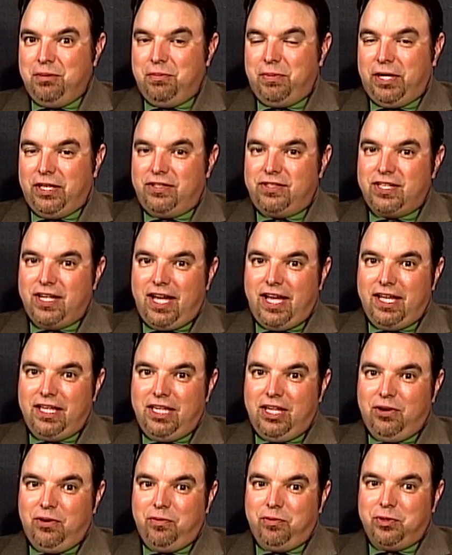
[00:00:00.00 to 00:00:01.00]
But
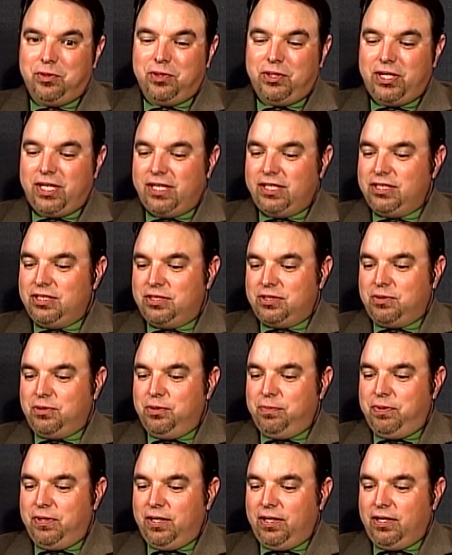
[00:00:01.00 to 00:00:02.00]
when we're looking at this
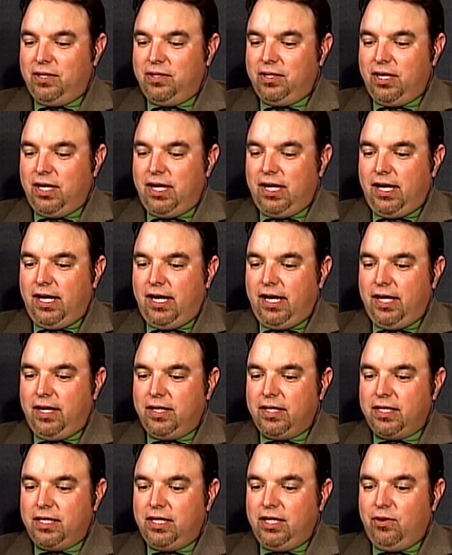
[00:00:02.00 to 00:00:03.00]
group here,
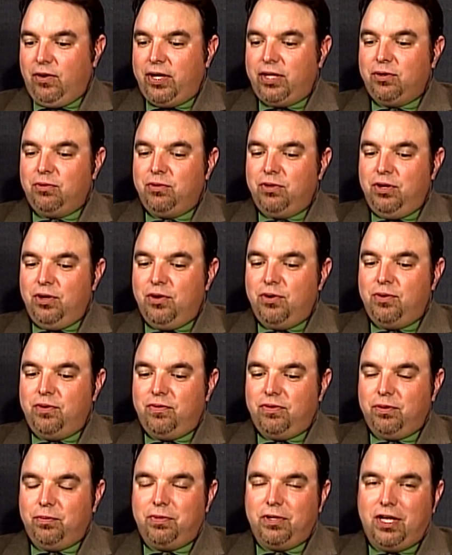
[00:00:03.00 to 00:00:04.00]
I don't know
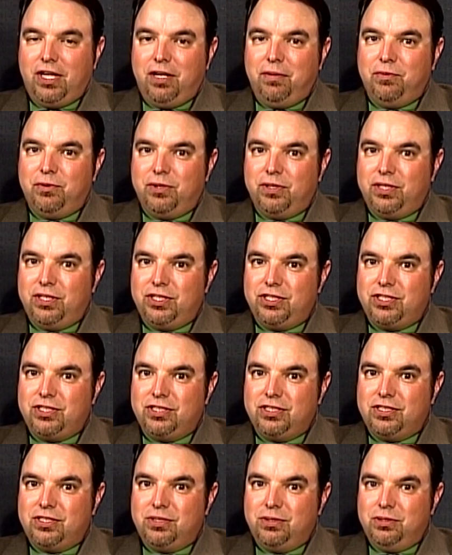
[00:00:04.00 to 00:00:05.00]
if there'll be any more
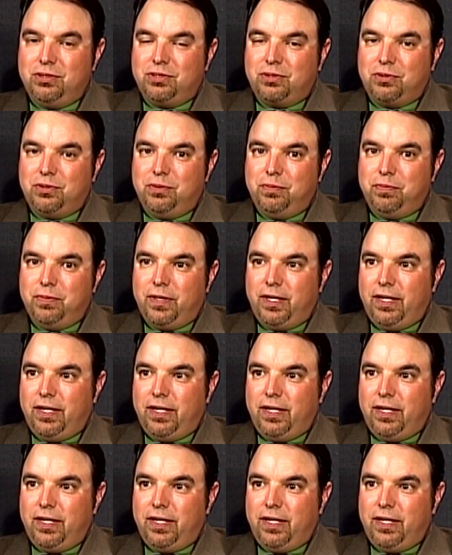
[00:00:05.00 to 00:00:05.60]
additions to this group.